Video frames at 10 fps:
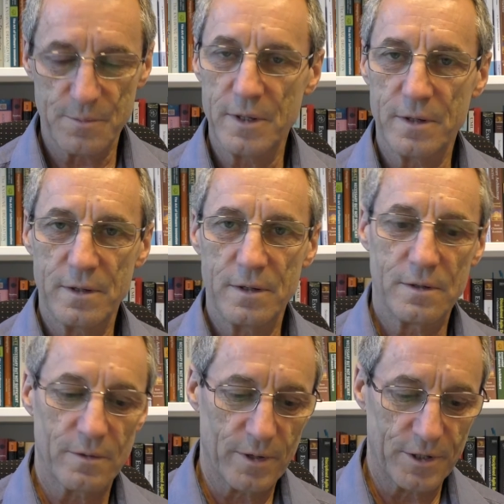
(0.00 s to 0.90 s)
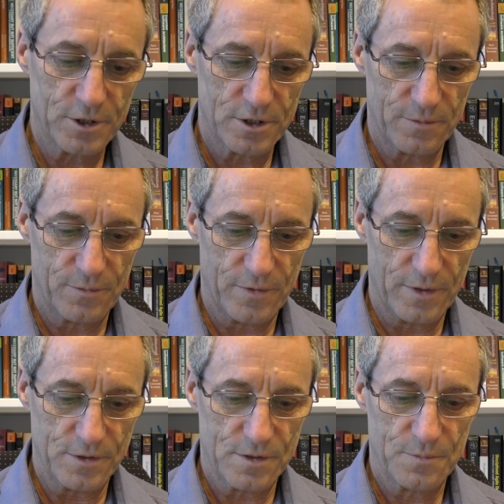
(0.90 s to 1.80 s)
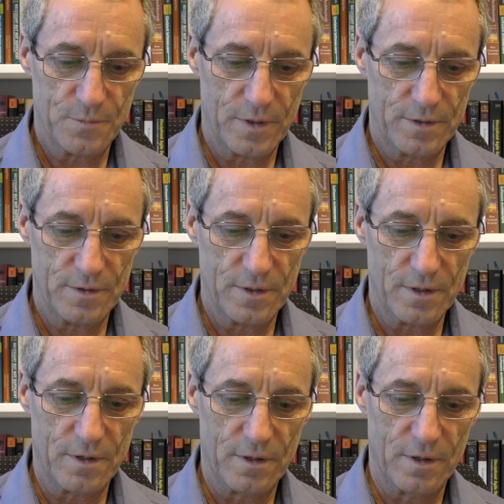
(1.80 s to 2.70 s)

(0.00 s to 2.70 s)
merely the relationship for things, but you get a